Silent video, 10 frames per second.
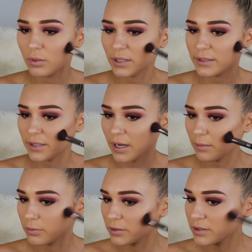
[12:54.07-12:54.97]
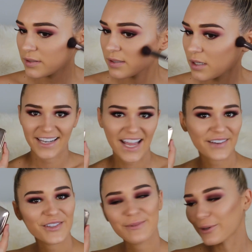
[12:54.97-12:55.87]
blend upwards.
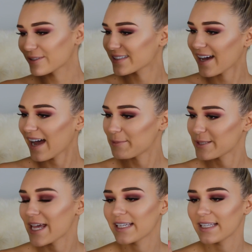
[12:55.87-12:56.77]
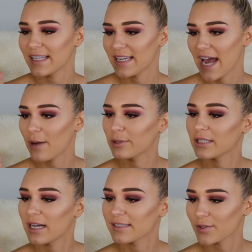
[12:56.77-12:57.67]
Now for the bronzer, I'm taking the
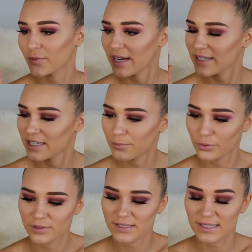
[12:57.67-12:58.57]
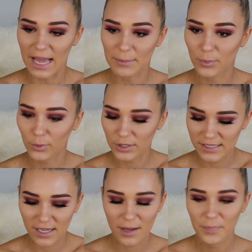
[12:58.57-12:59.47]
Hourglass Radiant Bronze Light
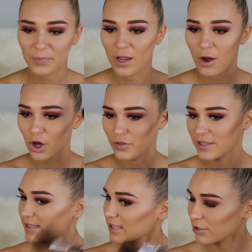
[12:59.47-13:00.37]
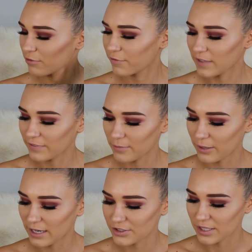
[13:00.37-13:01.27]
Bronzer on this little fluffy
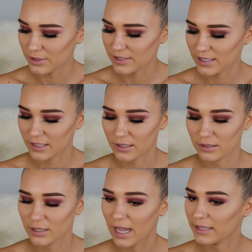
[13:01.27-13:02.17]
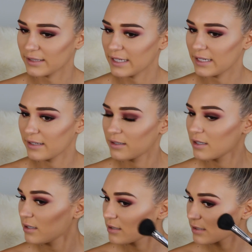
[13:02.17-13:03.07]
brush. I'm just going to lightly
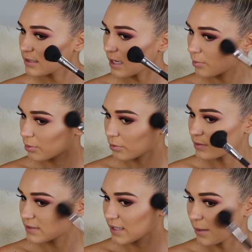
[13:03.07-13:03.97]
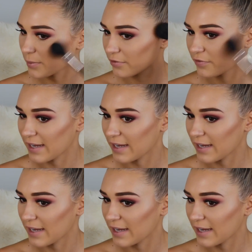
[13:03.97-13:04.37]
start bronzing up the